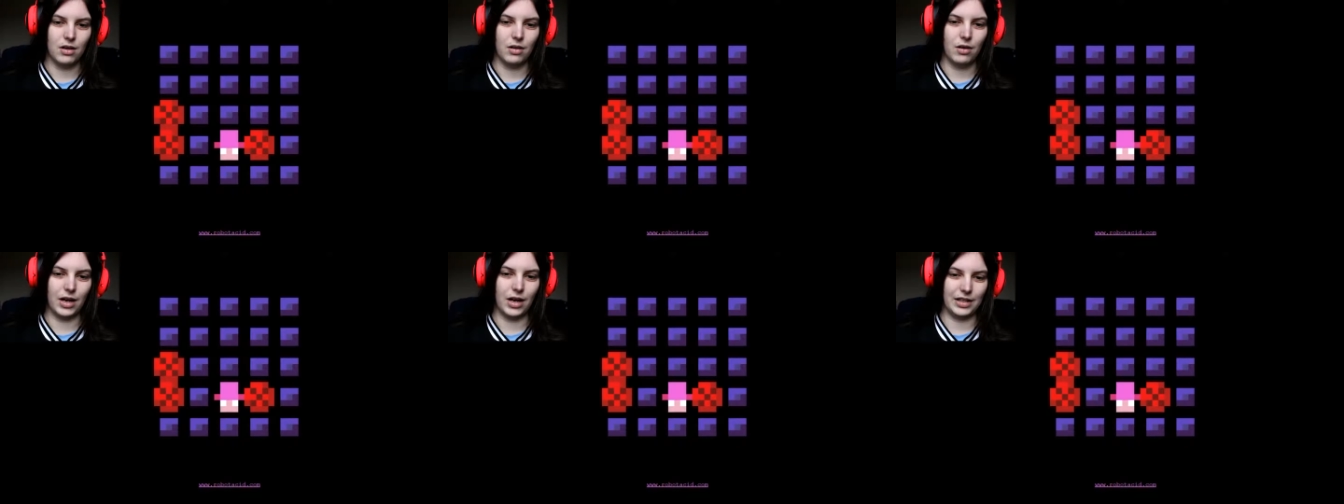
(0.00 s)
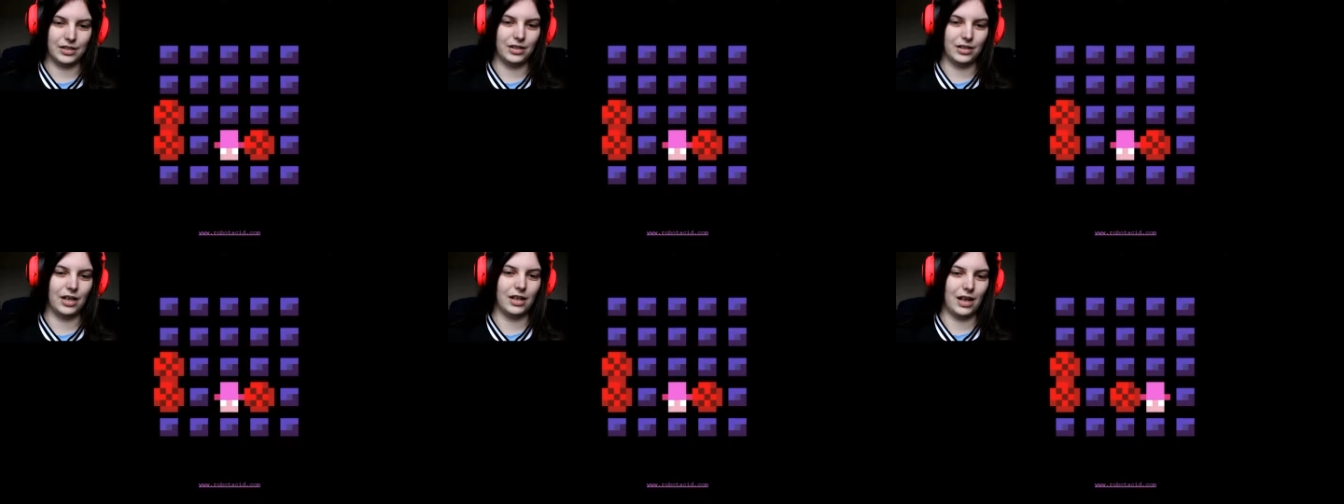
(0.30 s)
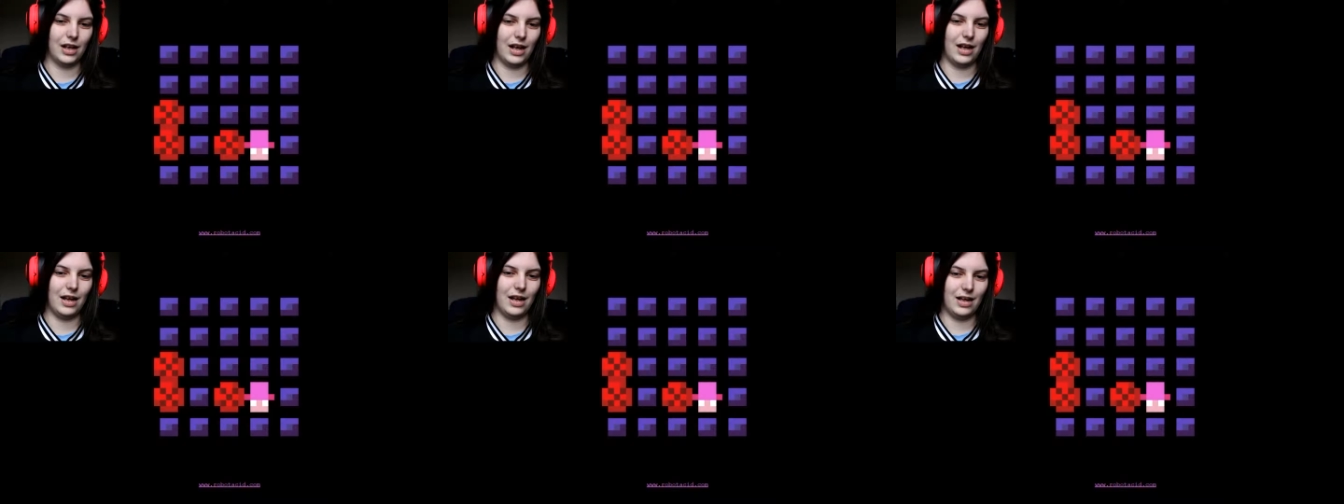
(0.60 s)
Okay, so
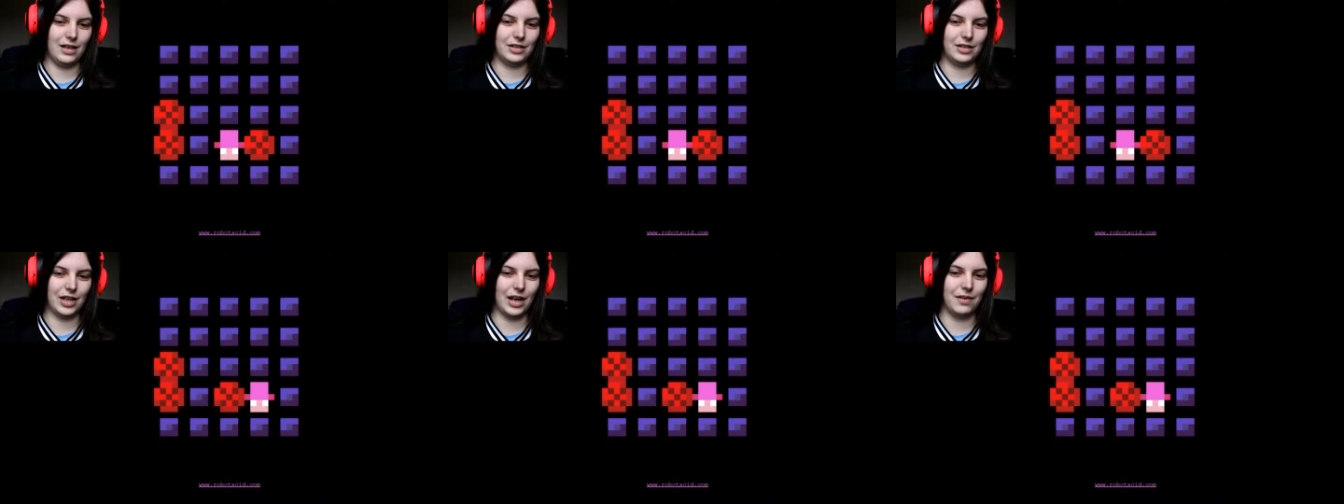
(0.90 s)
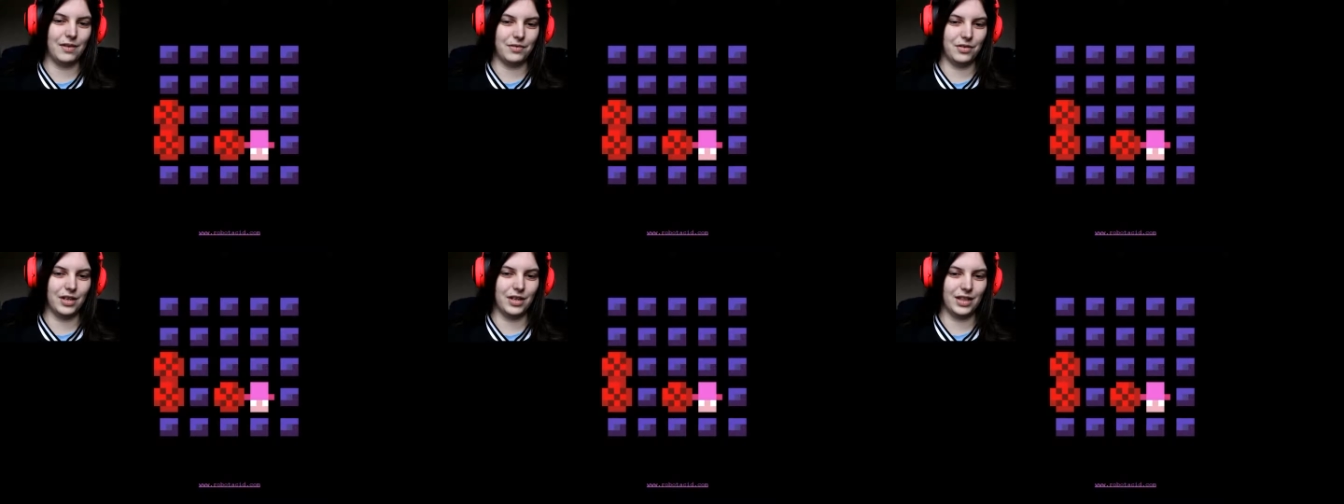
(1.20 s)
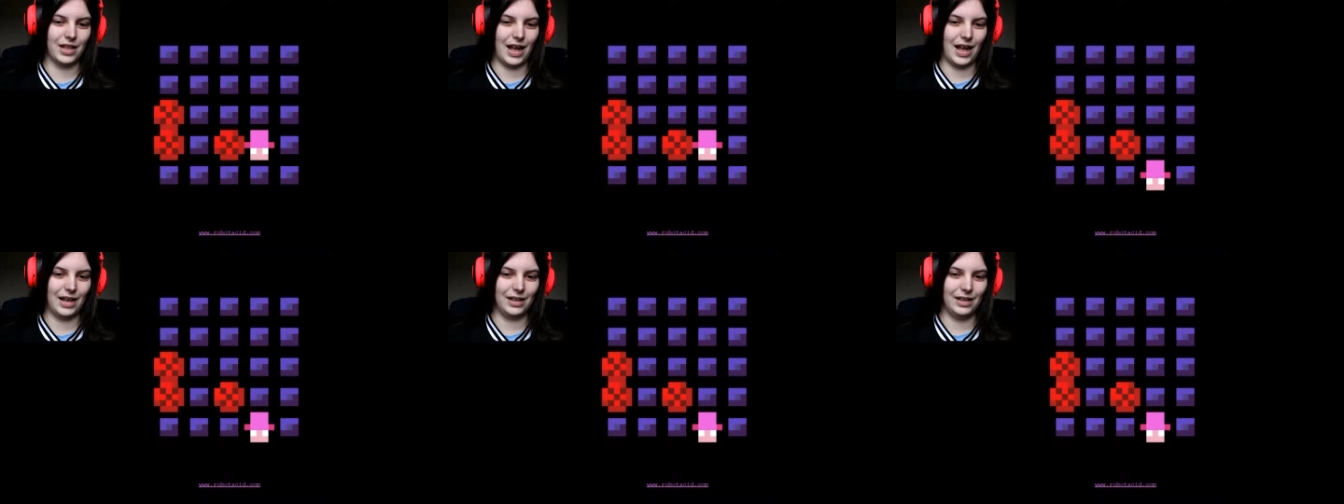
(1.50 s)
uh, instead of
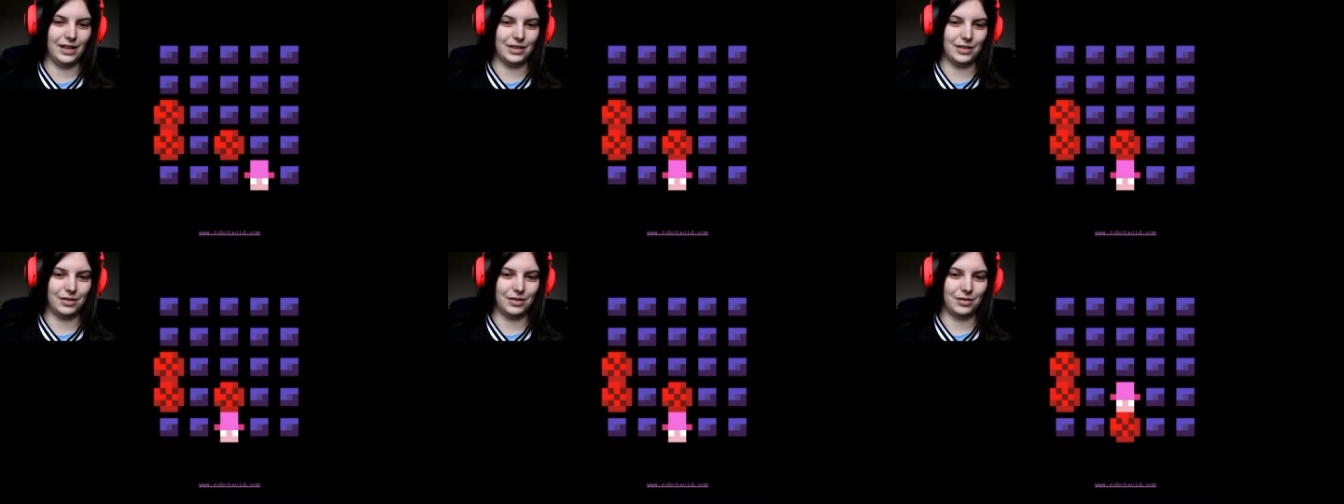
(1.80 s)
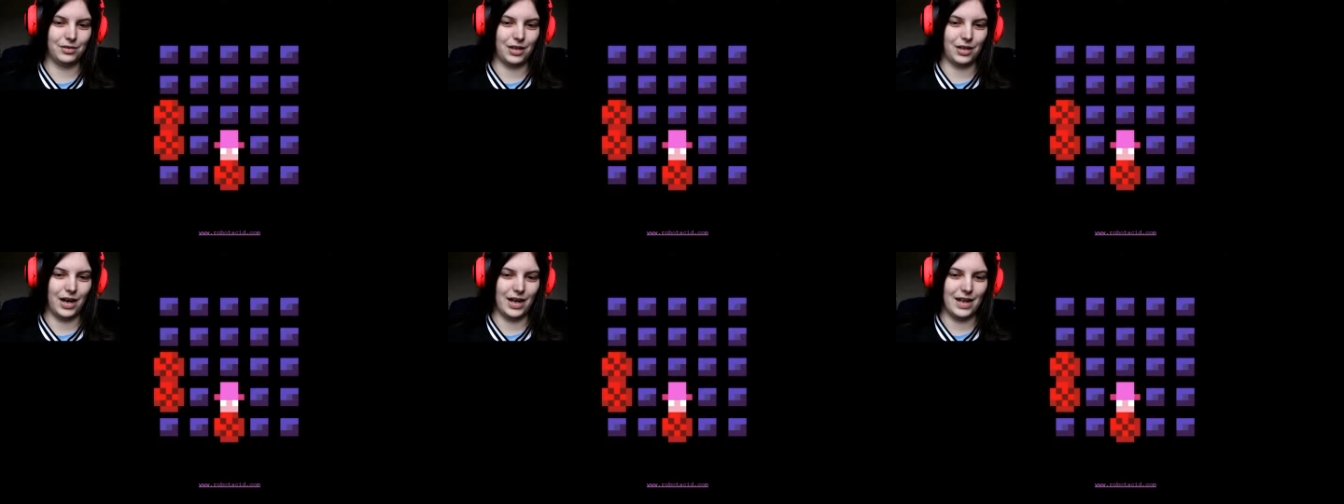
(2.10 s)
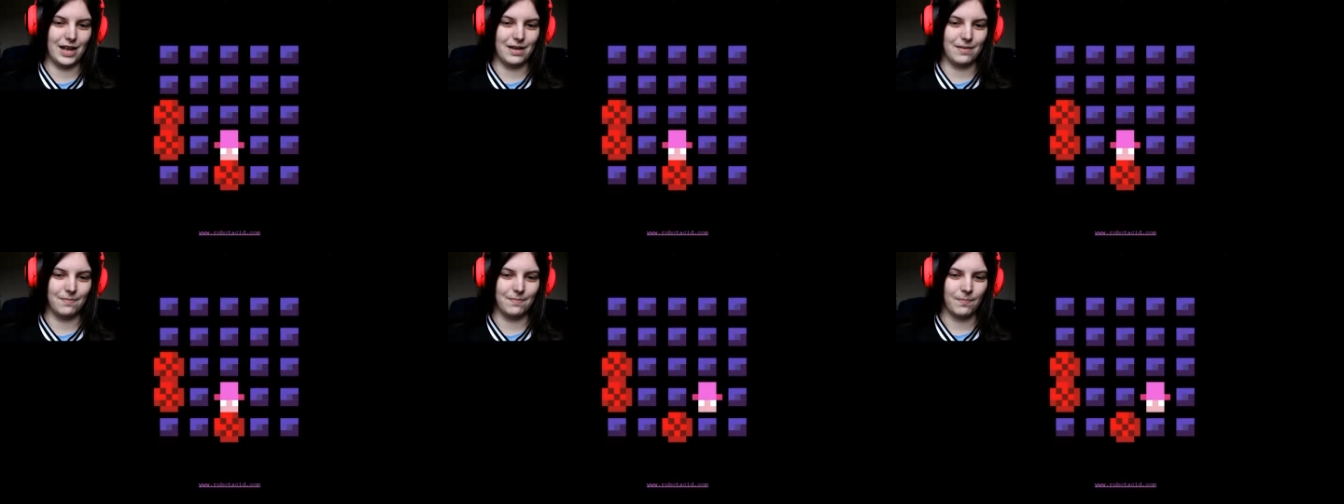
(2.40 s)
doing that, let's try
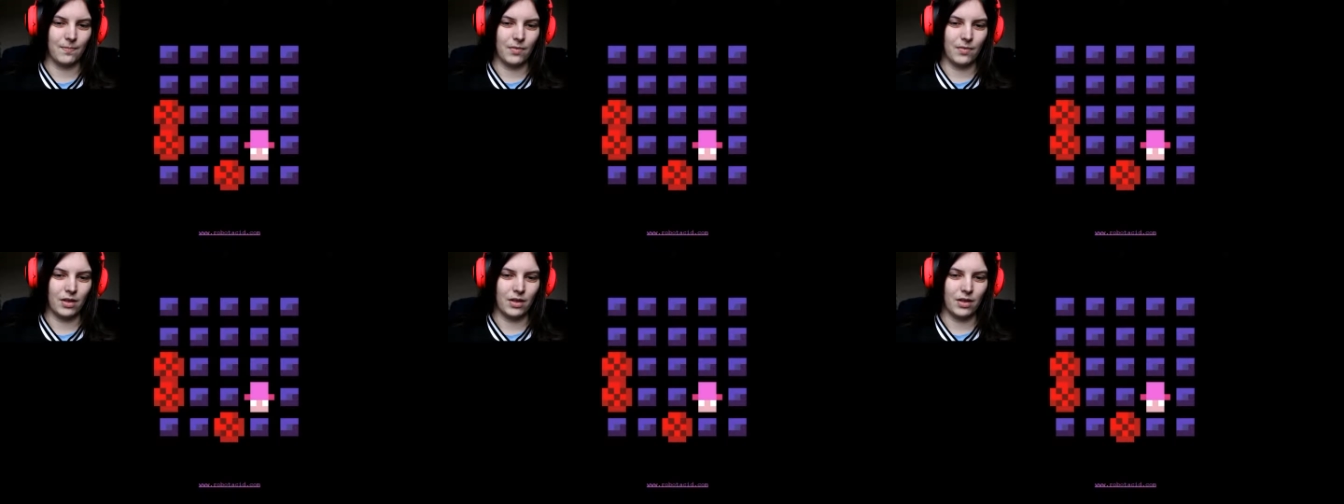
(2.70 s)
and